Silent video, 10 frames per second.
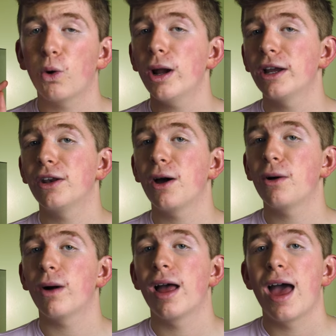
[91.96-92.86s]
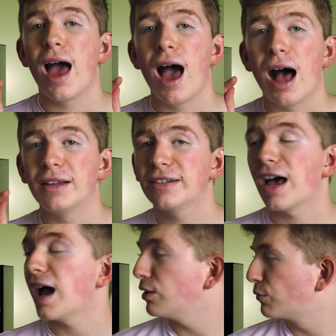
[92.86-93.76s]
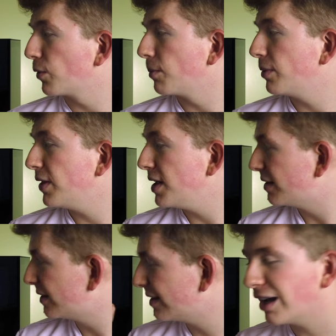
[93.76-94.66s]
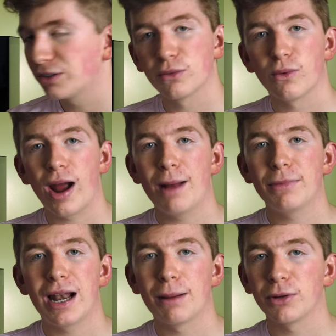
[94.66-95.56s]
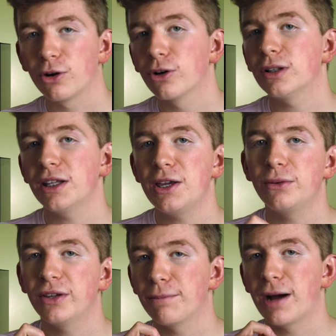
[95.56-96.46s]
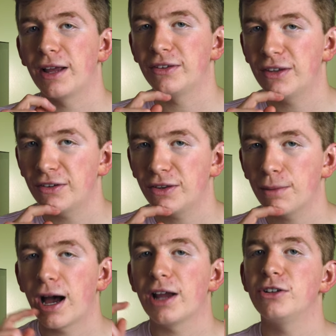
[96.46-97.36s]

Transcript: Quick note, Aside from the sticks of RAM that I'm currently using in my system,